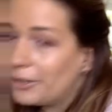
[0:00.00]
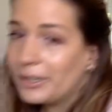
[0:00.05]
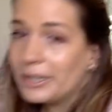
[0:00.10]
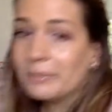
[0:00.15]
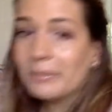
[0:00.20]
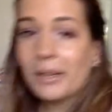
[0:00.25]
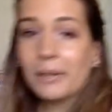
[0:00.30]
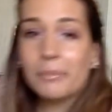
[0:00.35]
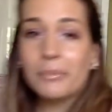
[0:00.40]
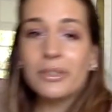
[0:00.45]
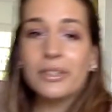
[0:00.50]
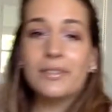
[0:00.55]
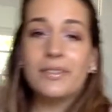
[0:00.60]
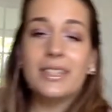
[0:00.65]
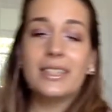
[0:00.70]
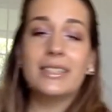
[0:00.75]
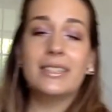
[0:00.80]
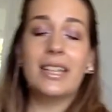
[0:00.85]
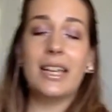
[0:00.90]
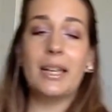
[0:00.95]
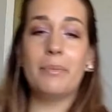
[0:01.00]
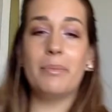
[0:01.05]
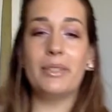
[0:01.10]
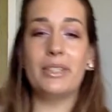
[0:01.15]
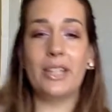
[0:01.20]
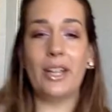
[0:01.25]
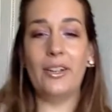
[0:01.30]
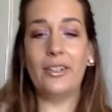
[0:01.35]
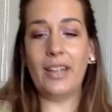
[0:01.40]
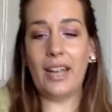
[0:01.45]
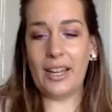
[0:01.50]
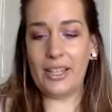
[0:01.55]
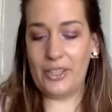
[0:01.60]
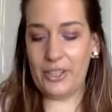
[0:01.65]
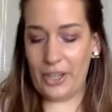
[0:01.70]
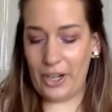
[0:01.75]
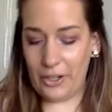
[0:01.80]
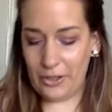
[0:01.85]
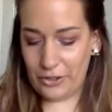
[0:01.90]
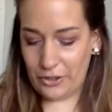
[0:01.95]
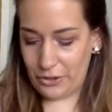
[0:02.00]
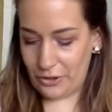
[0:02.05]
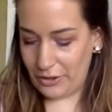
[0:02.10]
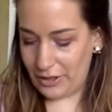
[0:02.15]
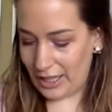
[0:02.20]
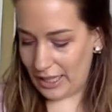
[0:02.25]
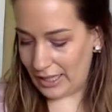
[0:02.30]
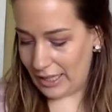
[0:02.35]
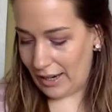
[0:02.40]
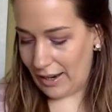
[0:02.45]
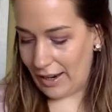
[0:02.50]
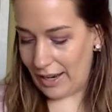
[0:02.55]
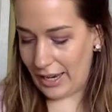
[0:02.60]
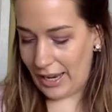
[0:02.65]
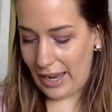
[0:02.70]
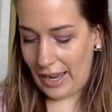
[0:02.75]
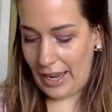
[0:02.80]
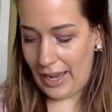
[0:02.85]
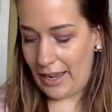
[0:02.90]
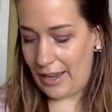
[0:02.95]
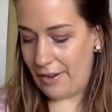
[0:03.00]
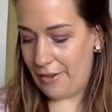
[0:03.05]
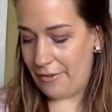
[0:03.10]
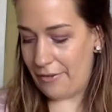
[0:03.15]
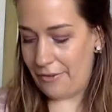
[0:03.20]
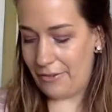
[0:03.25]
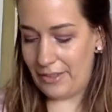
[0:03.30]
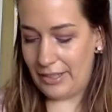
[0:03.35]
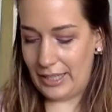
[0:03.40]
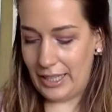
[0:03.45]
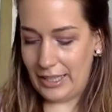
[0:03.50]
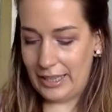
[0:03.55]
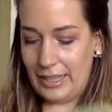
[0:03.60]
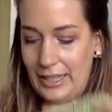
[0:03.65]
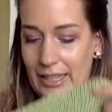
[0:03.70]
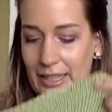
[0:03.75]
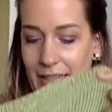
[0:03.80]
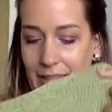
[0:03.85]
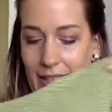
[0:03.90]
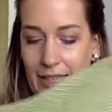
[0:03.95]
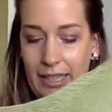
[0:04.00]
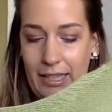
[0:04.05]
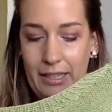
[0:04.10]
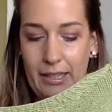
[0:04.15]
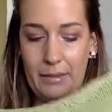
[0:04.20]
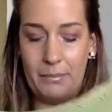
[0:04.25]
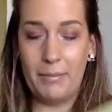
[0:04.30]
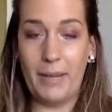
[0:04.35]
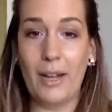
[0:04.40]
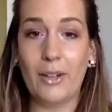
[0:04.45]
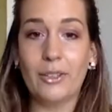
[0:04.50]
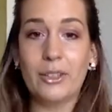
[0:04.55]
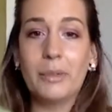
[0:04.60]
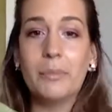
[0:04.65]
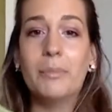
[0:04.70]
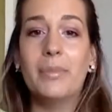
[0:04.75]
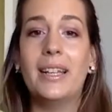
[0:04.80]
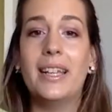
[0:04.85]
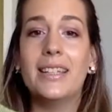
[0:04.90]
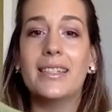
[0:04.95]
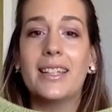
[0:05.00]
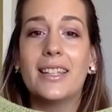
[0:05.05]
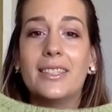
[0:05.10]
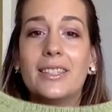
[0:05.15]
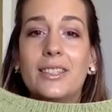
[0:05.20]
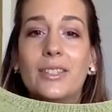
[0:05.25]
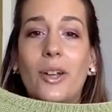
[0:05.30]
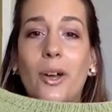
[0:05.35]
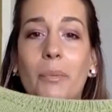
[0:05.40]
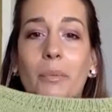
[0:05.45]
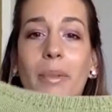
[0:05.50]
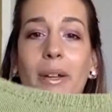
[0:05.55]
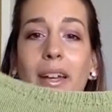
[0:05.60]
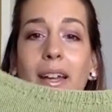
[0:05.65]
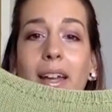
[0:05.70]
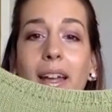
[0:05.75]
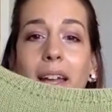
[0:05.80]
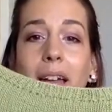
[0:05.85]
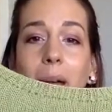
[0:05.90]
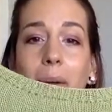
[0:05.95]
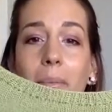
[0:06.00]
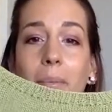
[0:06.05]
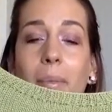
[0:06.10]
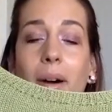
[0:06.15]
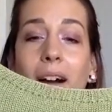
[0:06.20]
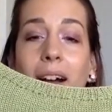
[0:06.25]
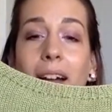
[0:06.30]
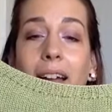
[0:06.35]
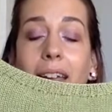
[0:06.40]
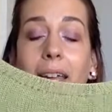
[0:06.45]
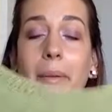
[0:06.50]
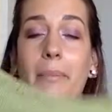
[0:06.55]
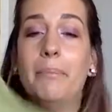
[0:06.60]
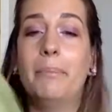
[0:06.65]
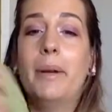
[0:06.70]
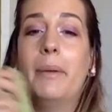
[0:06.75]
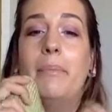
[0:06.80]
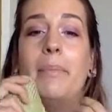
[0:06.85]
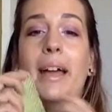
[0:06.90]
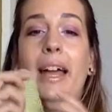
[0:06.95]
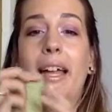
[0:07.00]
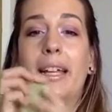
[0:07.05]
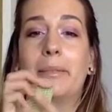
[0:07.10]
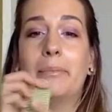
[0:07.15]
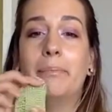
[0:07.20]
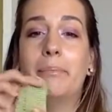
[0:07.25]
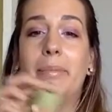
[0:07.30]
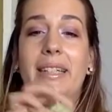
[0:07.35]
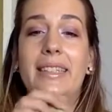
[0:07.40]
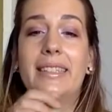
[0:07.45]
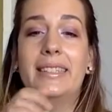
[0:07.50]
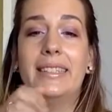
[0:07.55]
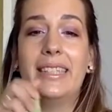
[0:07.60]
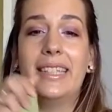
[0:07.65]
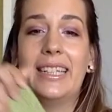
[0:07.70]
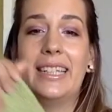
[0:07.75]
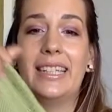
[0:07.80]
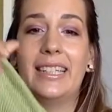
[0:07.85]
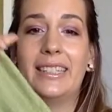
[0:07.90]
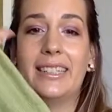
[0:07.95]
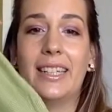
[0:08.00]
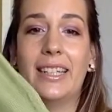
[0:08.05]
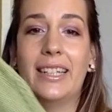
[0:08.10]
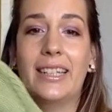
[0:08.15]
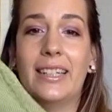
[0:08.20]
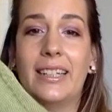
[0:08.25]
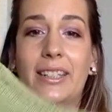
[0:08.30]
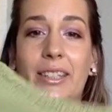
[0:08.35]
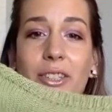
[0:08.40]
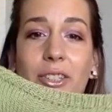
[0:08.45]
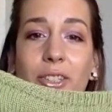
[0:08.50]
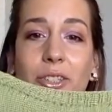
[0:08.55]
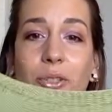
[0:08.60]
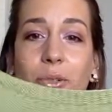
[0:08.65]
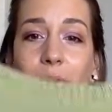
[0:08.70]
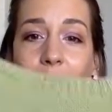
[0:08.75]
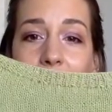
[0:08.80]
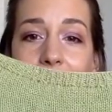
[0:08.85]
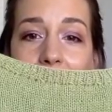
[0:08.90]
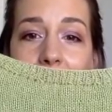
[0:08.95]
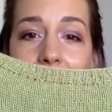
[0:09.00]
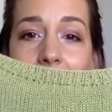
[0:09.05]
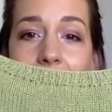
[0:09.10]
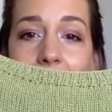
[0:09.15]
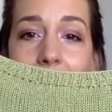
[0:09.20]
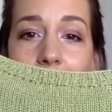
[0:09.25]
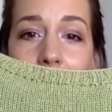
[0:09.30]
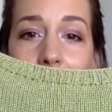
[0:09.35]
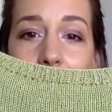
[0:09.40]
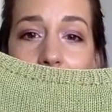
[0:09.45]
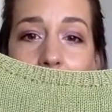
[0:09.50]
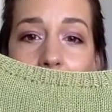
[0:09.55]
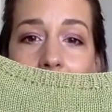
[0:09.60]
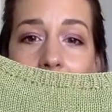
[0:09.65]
in my previous episode, I showed you that I have knit the Mount Pleasant top by WIP and I. It is a short sleeve